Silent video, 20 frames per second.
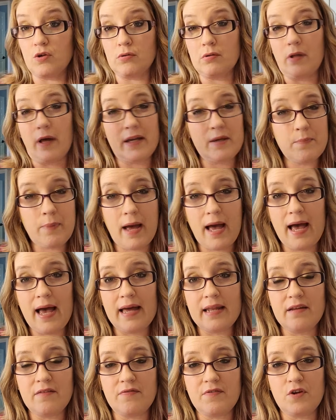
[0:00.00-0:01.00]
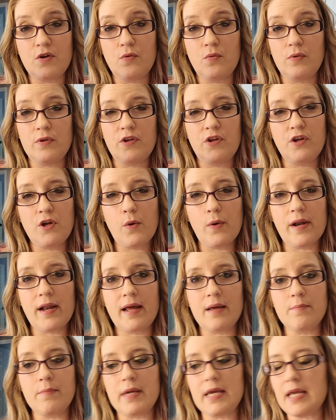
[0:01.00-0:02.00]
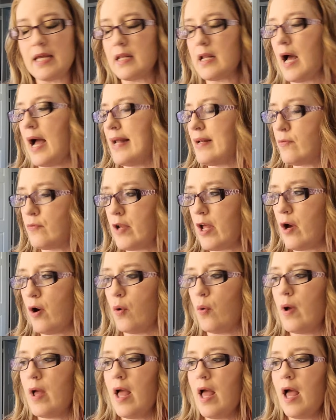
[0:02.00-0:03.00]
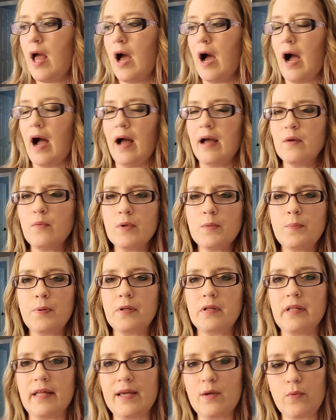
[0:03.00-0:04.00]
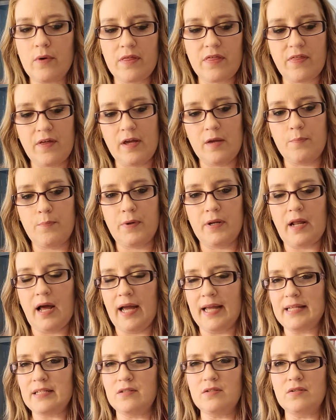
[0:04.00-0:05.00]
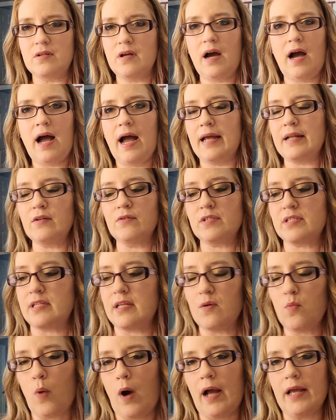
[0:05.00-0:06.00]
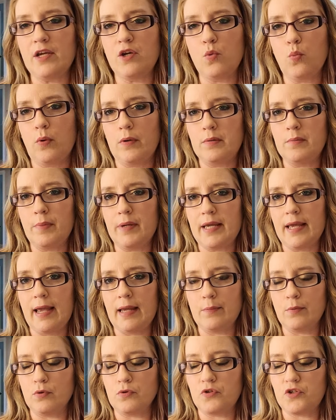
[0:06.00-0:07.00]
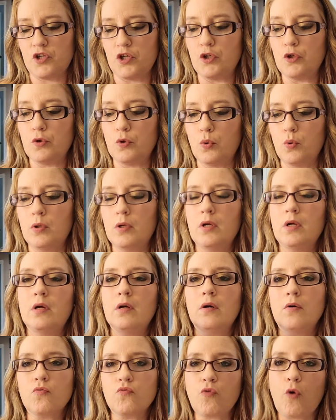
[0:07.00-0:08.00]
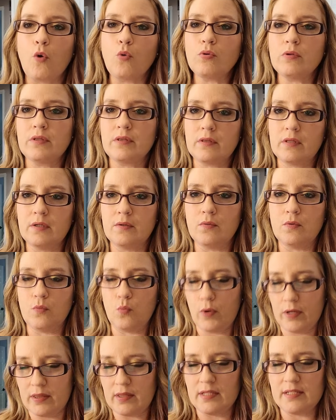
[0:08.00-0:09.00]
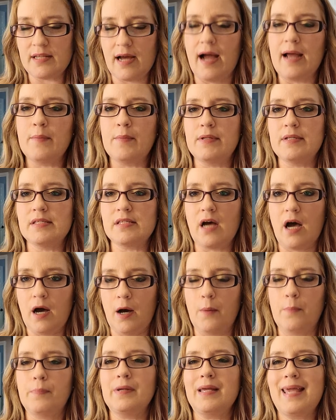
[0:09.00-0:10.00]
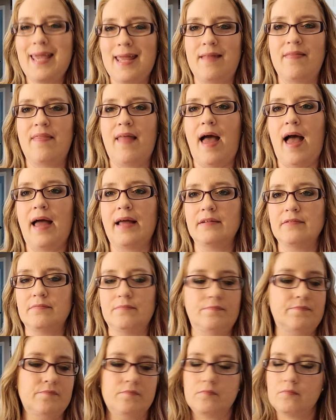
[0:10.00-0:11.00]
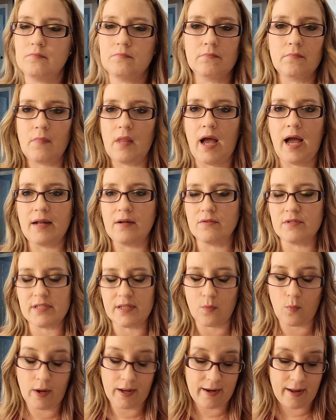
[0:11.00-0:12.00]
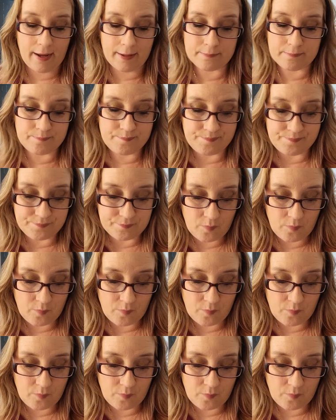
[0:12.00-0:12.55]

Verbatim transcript: your light pad if you you know what I mean? I don't know. I would play with it, but I I don't see why you wouldn't be able to roll the with the diamonds up in that. I don't see why not.